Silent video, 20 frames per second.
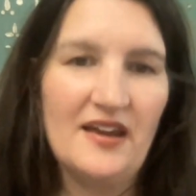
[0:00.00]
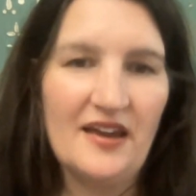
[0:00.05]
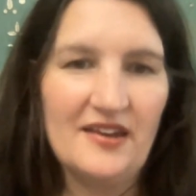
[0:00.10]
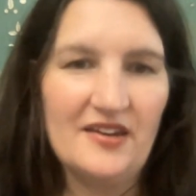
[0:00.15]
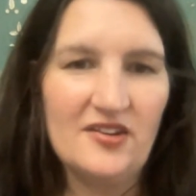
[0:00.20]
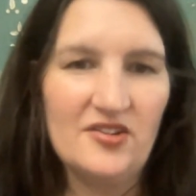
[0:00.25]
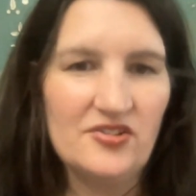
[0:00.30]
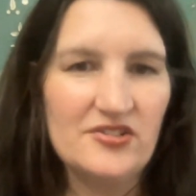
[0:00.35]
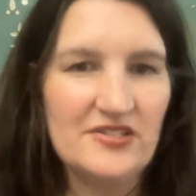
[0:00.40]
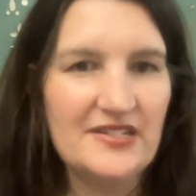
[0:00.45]

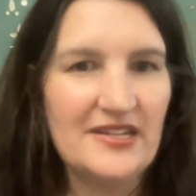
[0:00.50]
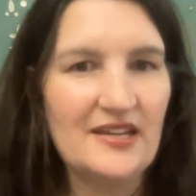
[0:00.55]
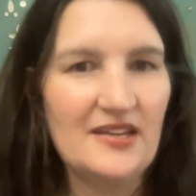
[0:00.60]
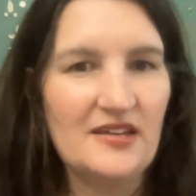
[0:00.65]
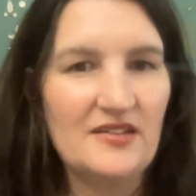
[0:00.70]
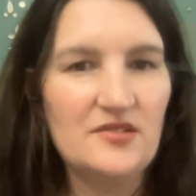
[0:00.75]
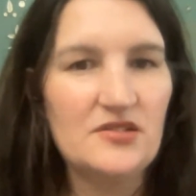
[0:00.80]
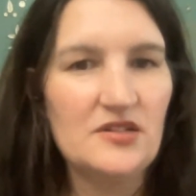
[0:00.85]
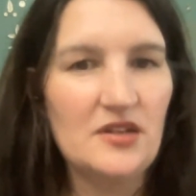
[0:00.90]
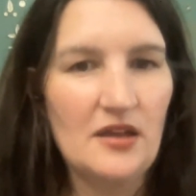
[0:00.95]

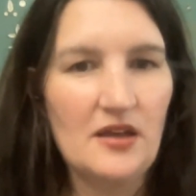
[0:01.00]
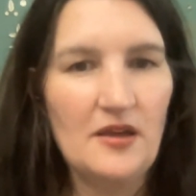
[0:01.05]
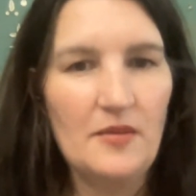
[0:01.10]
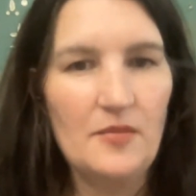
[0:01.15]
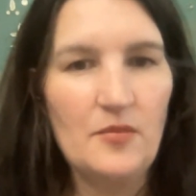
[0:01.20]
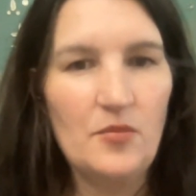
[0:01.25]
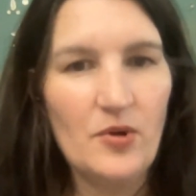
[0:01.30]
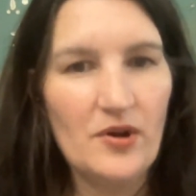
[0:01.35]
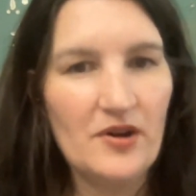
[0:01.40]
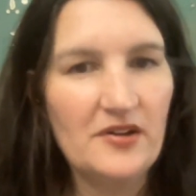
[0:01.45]
understand
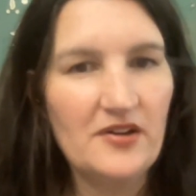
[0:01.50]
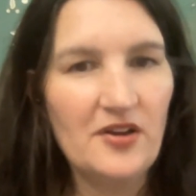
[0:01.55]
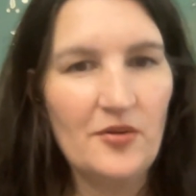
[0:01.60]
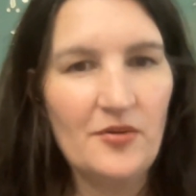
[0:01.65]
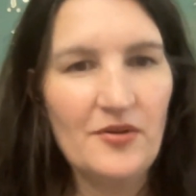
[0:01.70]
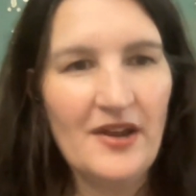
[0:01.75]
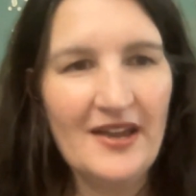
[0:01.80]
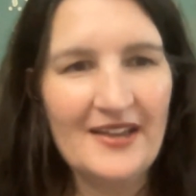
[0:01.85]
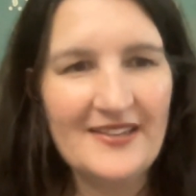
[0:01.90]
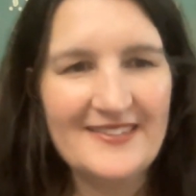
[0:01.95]
where to go
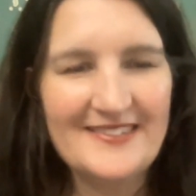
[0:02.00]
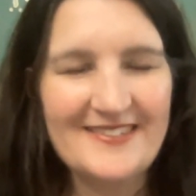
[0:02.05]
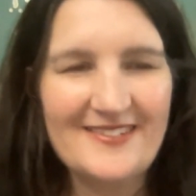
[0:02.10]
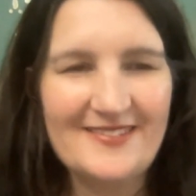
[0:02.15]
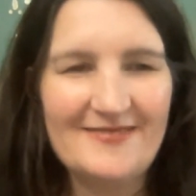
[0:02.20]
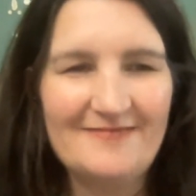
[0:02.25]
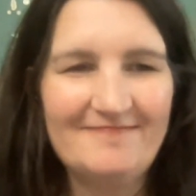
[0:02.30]
next.